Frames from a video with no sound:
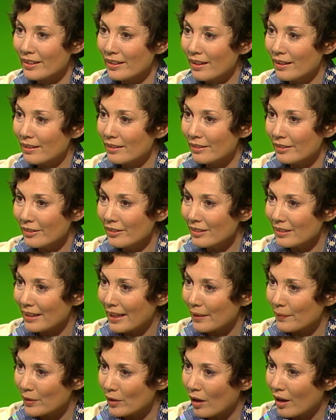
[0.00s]
young girl,
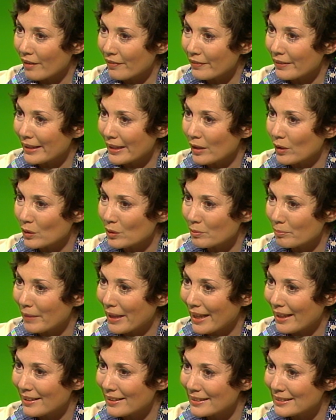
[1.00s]
I would offer the old
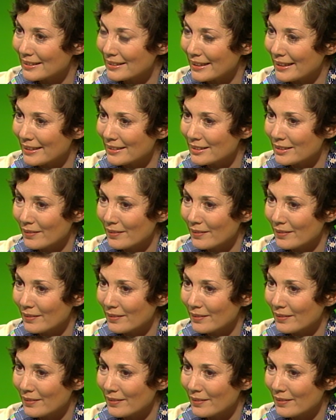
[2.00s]
man the seat.